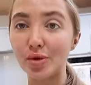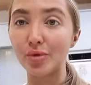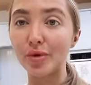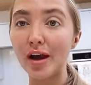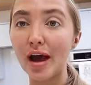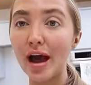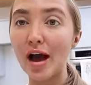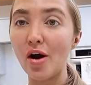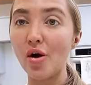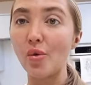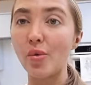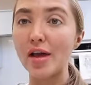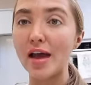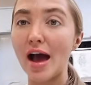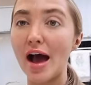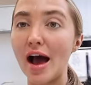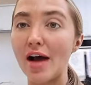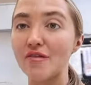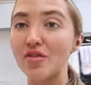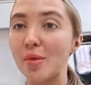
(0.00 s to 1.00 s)
now we
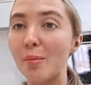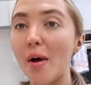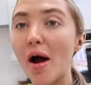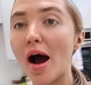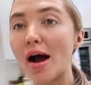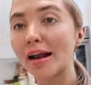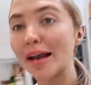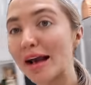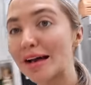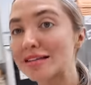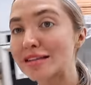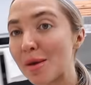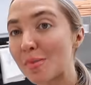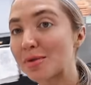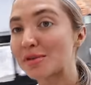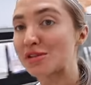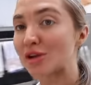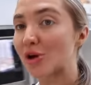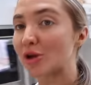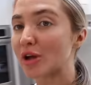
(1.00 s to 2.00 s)
have the podcast
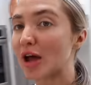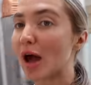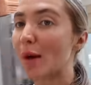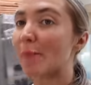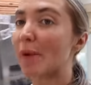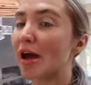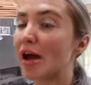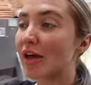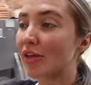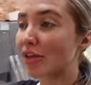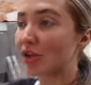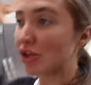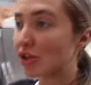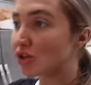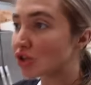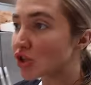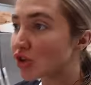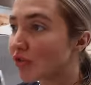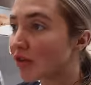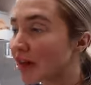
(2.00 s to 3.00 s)
episode up, the
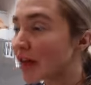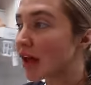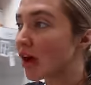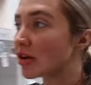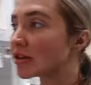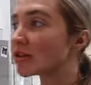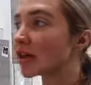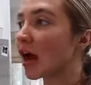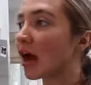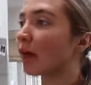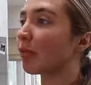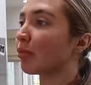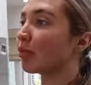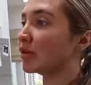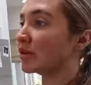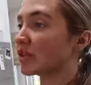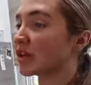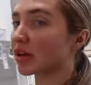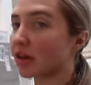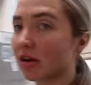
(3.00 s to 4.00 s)
YouTube videos up,
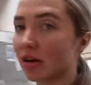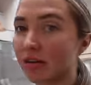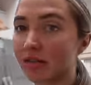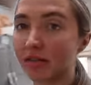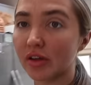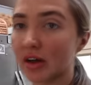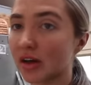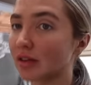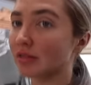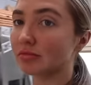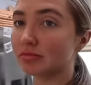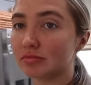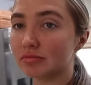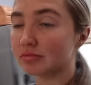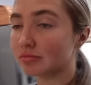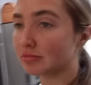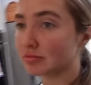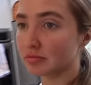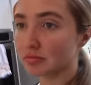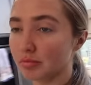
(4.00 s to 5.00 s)
we did all the
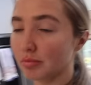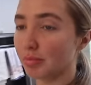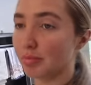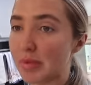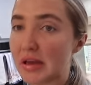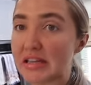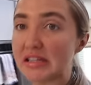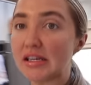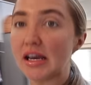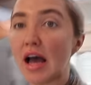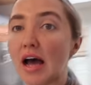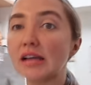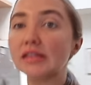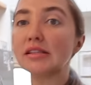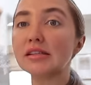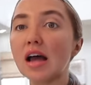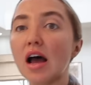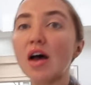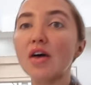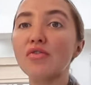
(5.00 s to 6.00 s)
BTS
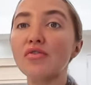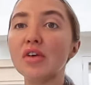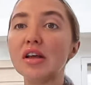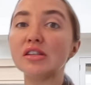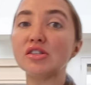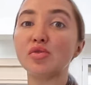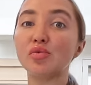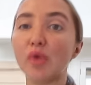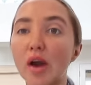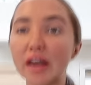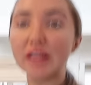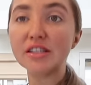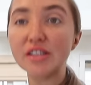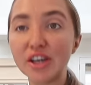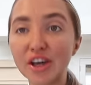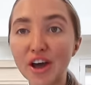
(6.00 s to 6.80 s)
stuff. It's ready to